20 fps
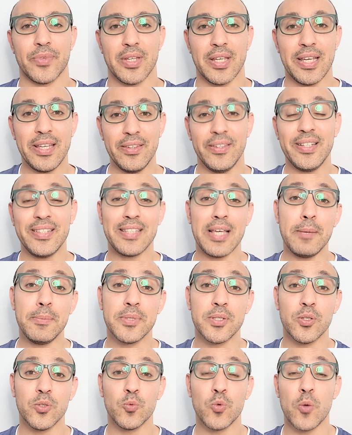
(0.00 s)
In this
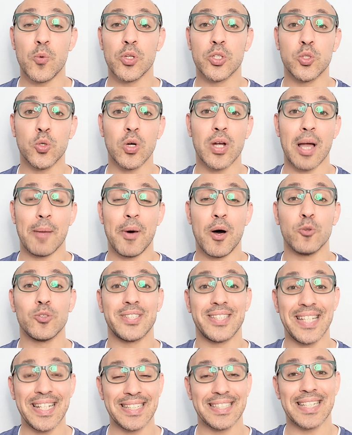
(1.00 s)
episode, we will talk about
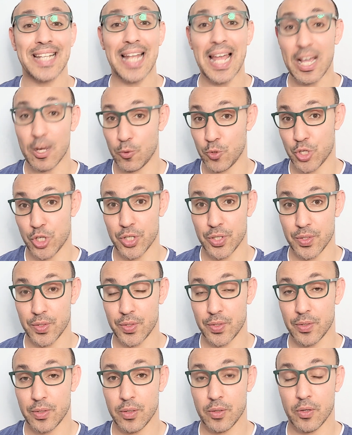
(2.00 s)
6
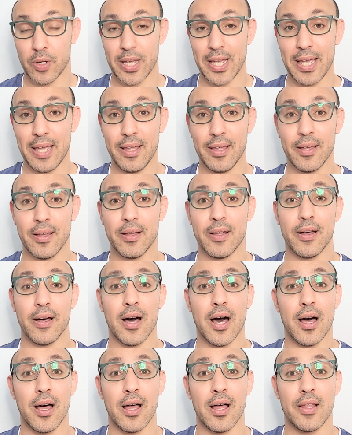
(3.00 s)
languages, okay?
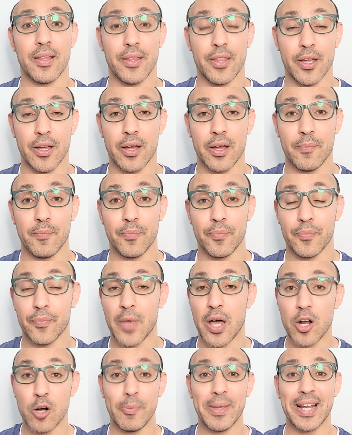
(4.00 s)
The
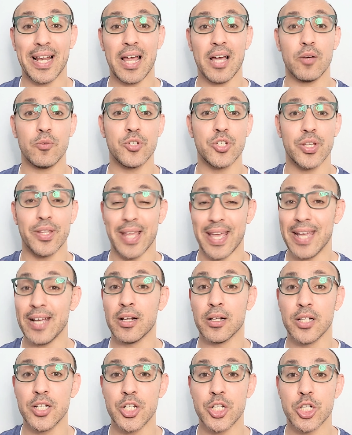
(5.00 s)
Arabic language, the
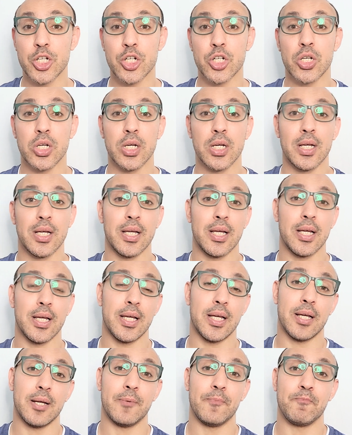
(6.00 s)
English,
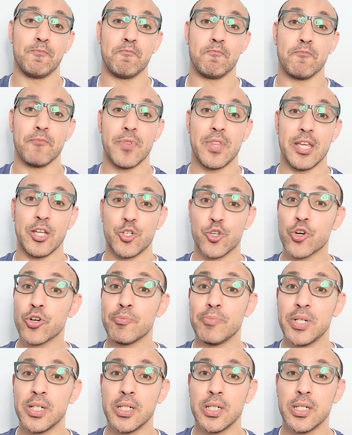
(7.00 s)
the
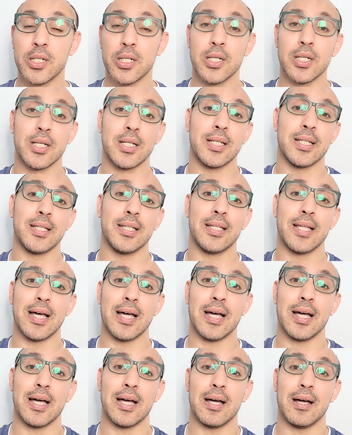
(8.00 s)
German,
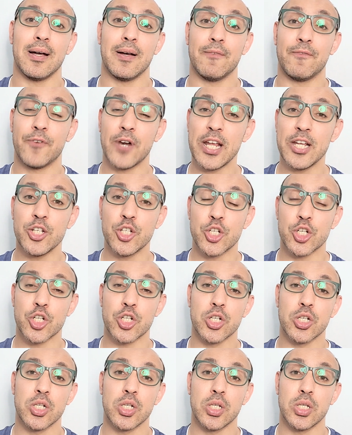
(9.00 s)
the
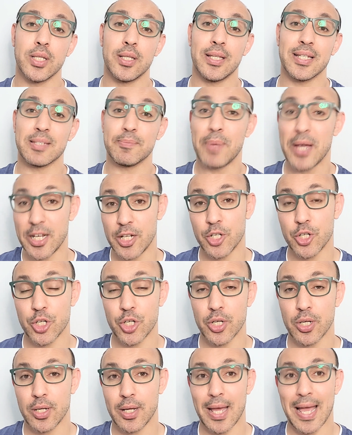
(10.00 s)
French, the
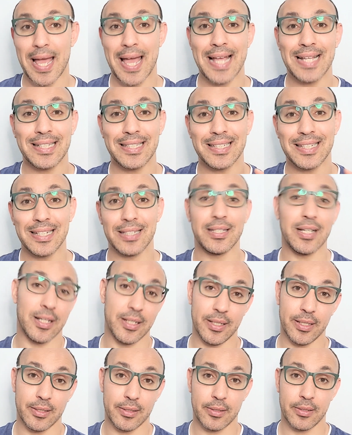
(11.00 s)
Spanish, and
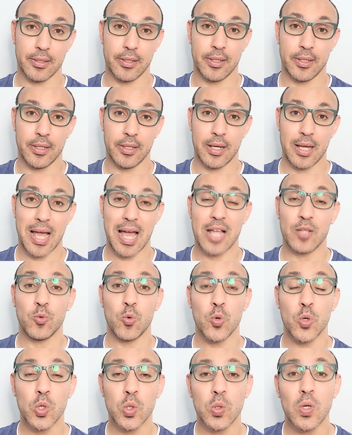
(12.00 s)
Italian. And we
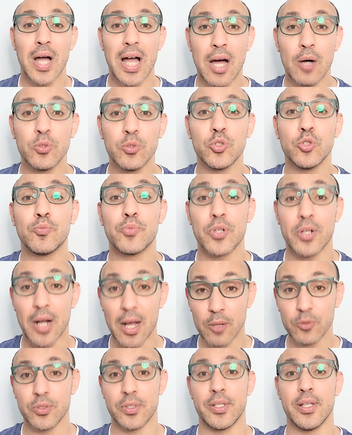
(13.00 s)
will know how to
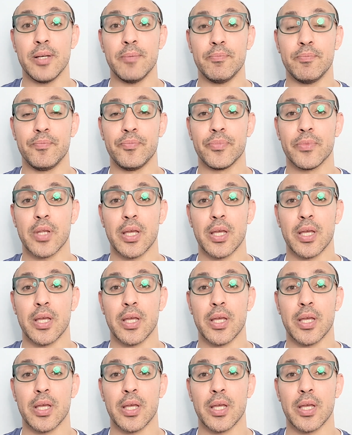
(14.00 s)
pronounce them